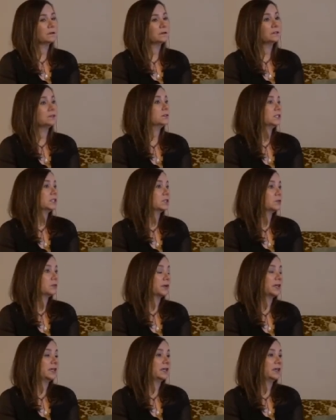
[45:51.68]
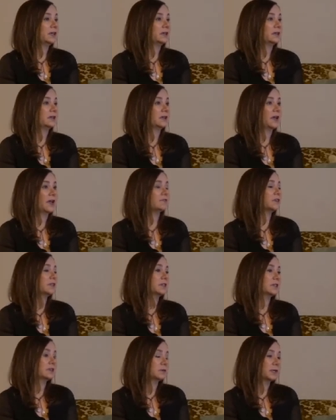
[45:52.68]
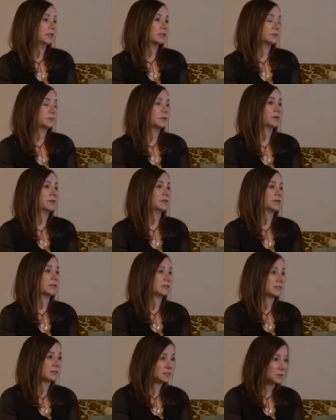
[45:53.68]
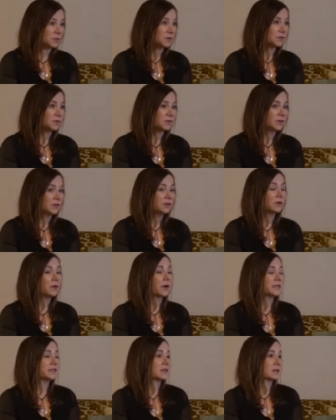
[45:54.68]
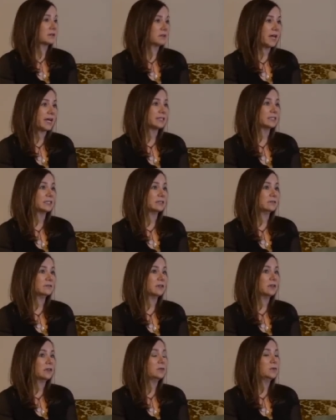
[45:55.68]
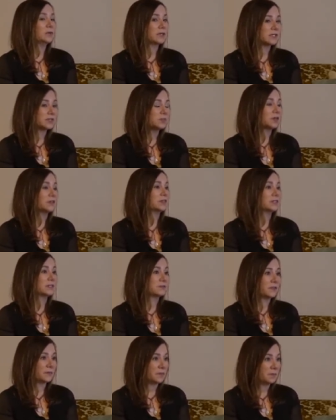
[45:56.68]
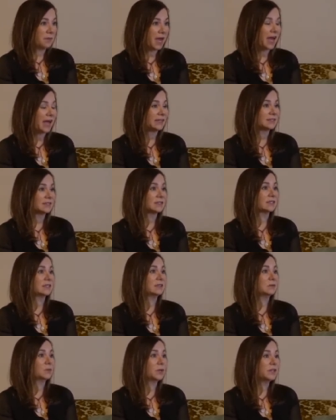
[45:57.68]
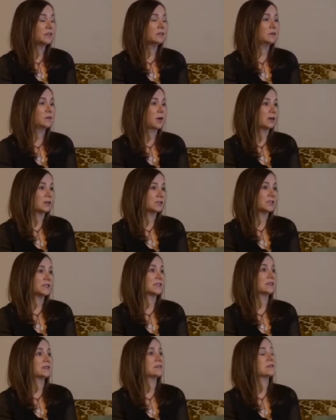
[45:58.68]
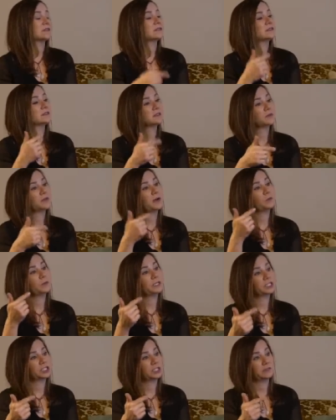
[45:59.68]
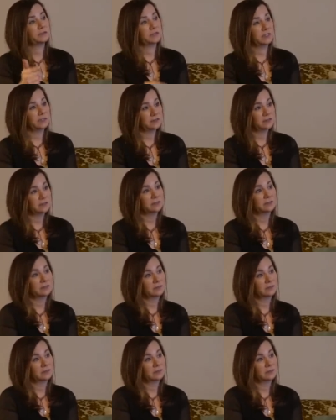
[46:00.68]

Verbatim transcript: to a degree, everything that we experience as a soul or as a collective, we're experiencing from the past with a new consciousness so that we shift it.